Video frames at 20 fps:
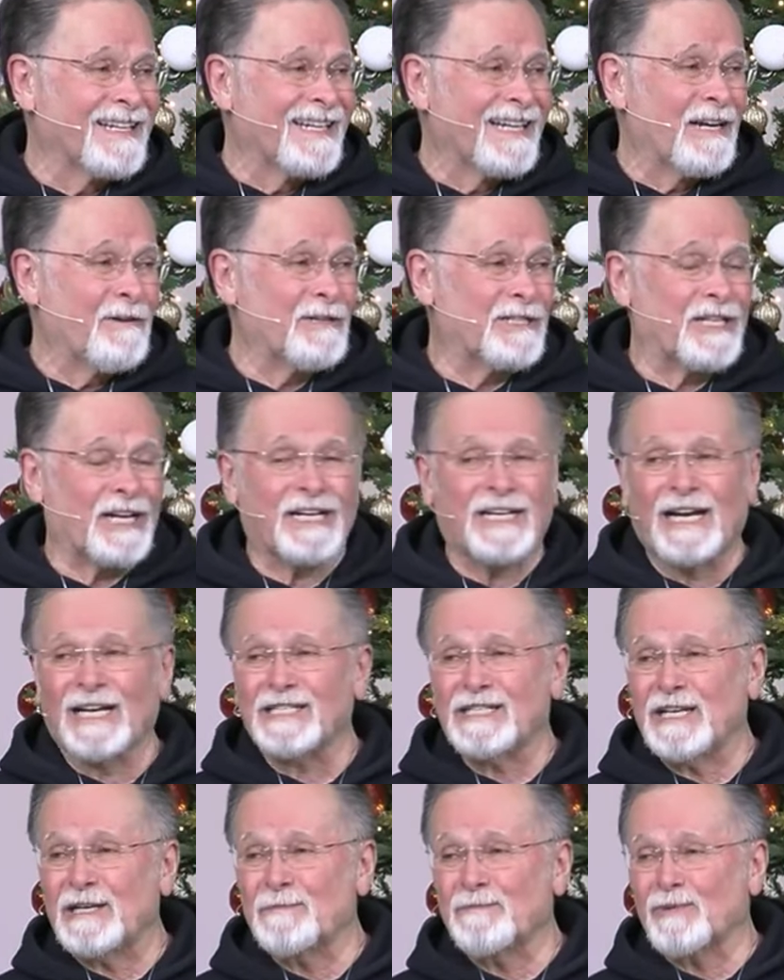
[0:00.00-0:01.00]
He was a
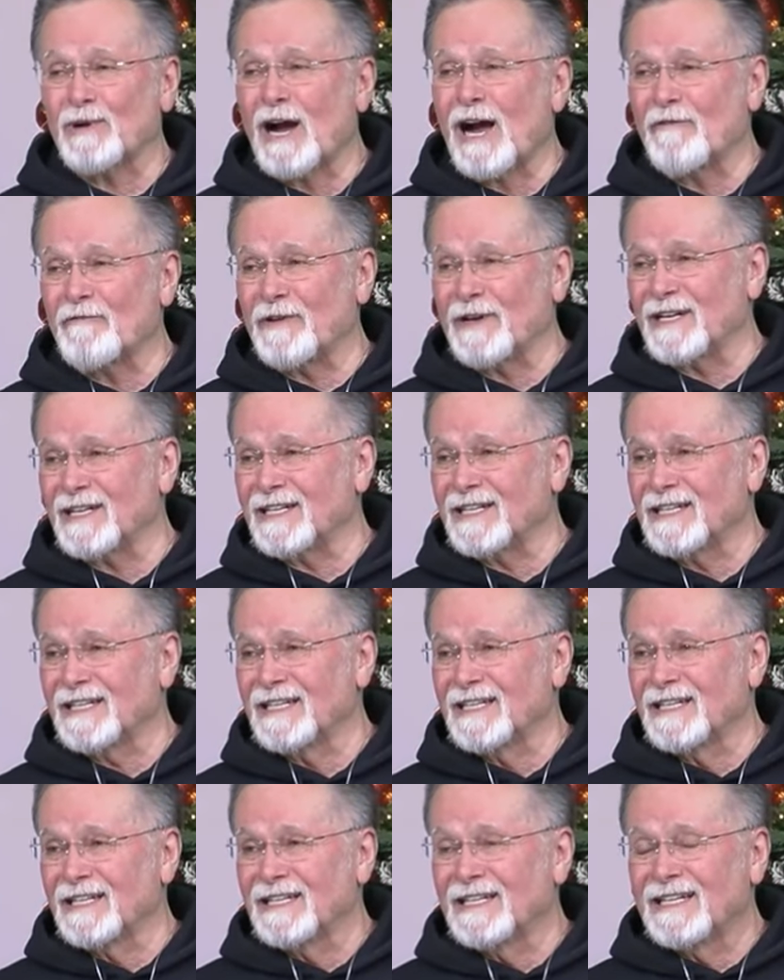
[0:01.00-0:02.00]
cussing prophet.
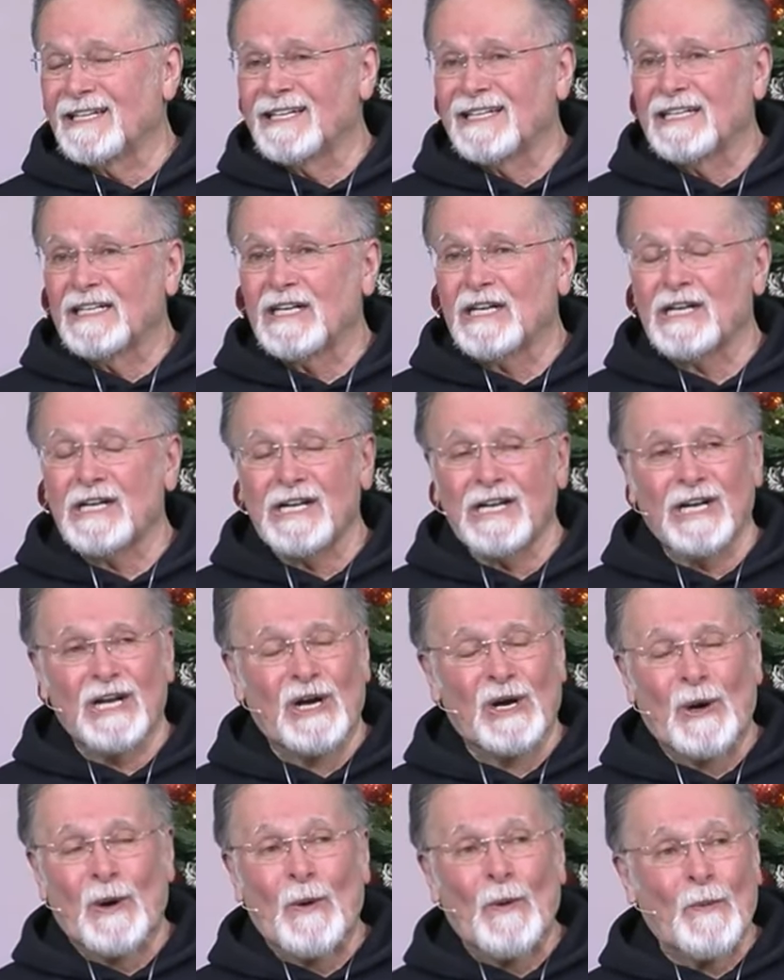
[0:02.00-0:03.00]

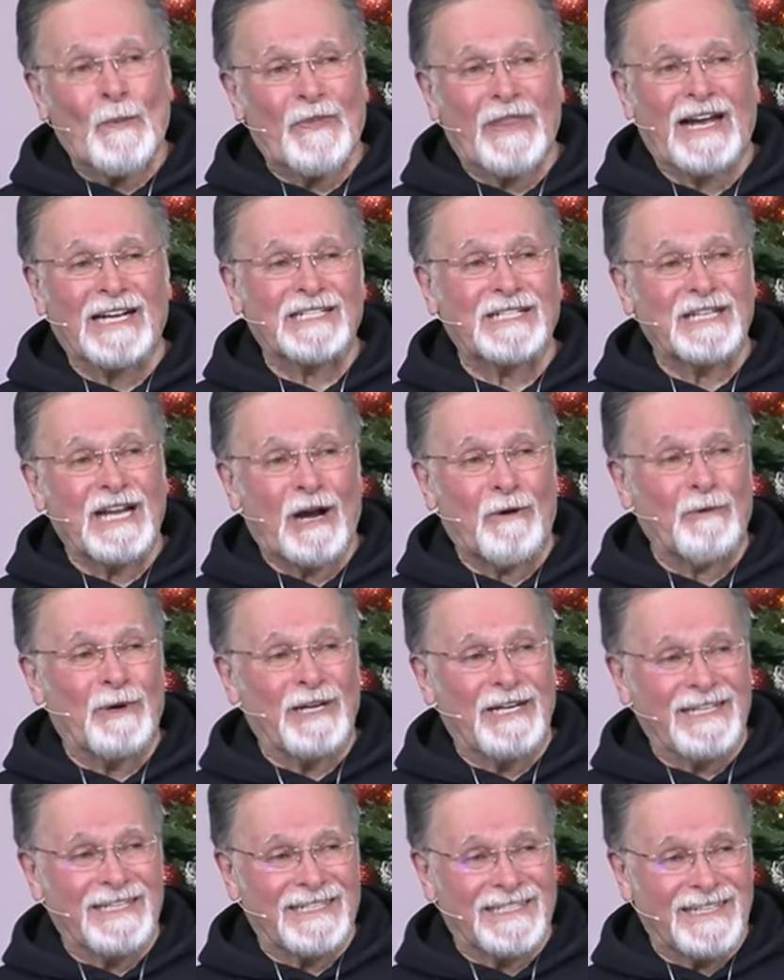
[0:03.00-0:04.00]
No, that's not
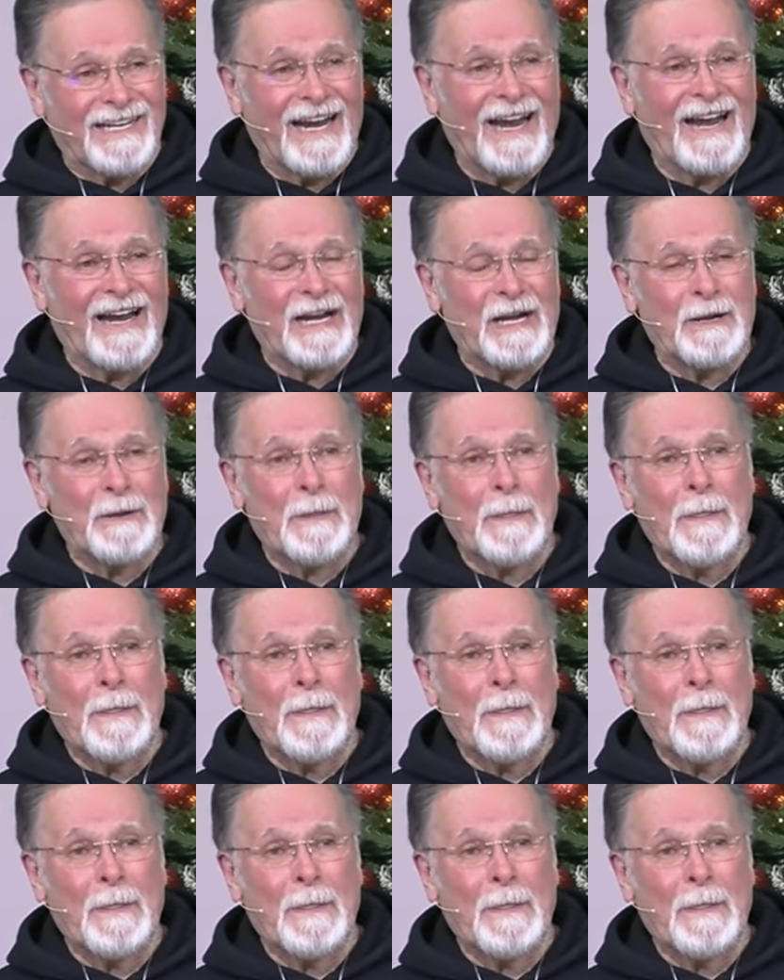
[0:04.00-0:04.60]
what he's saying.